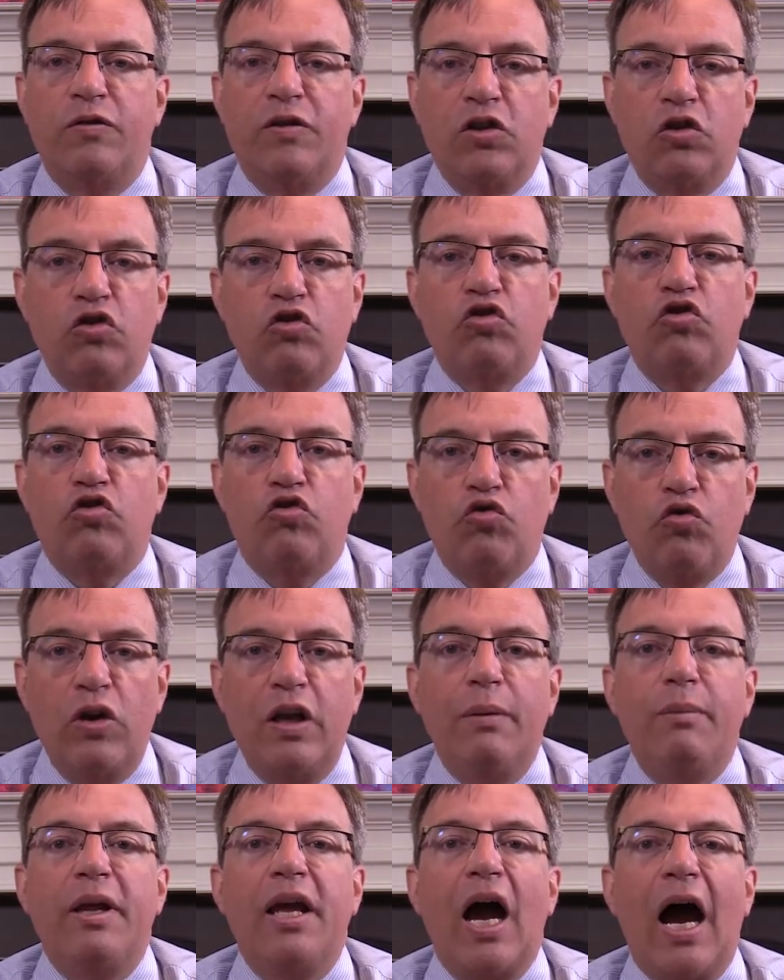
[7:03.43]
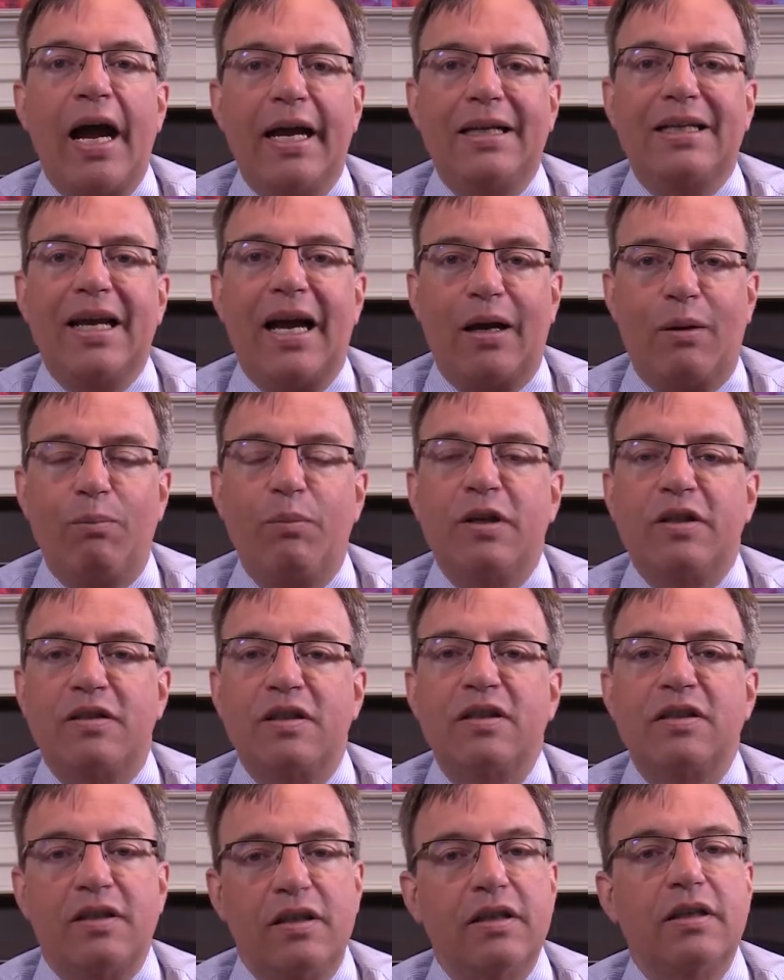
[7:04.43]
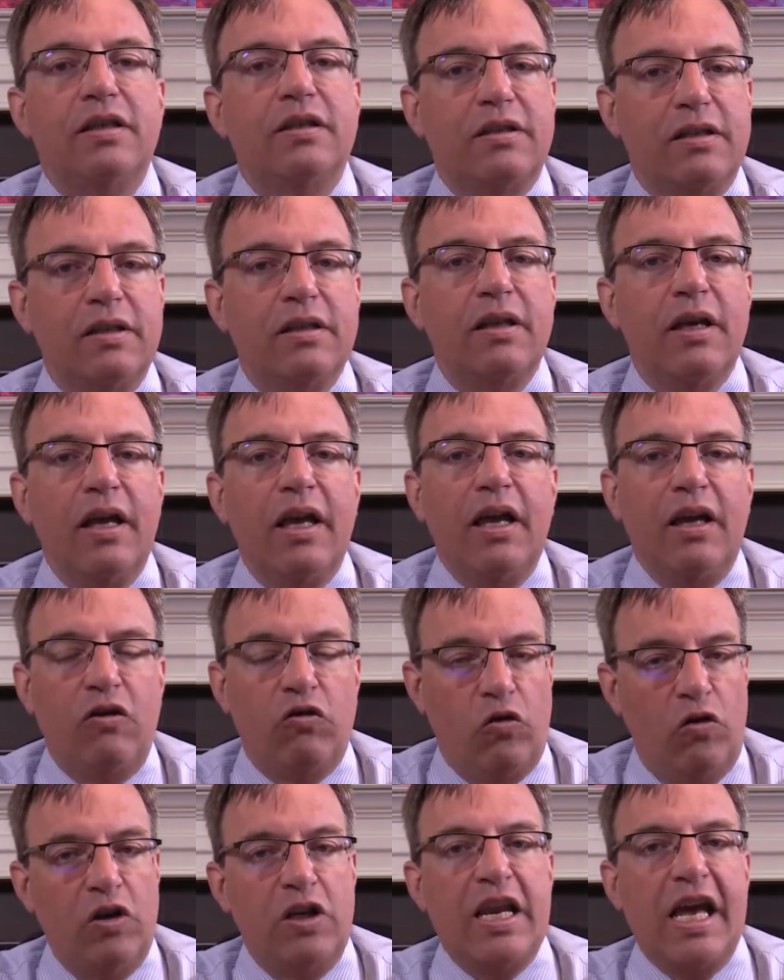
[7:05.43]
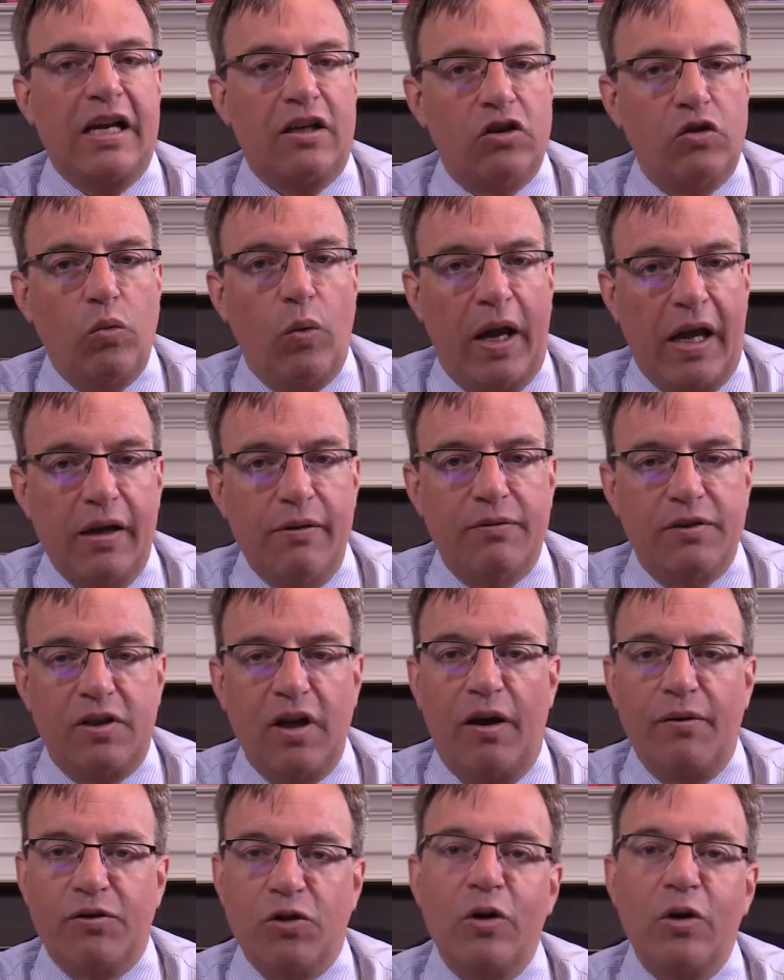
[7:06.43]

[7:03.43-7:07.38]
of extremely high-tech businesses and sort of next wave stuff.